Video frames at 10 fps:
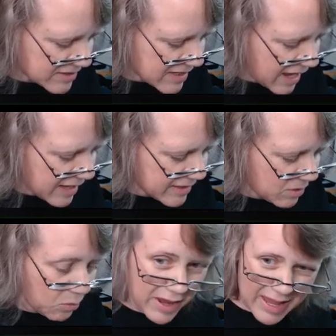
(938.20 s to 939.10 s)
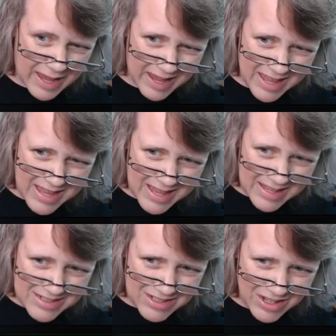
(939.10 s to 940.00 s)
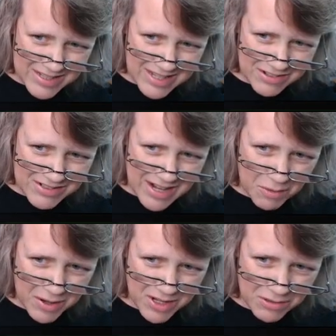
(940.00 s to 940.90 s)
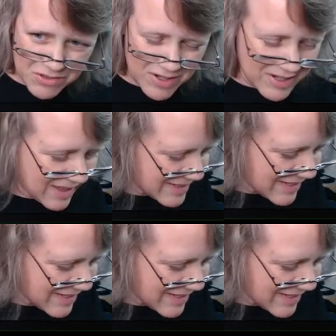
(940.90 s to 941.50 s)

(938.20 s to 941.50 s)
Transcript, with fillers: not a way to get, see, there's not a way to go straight into that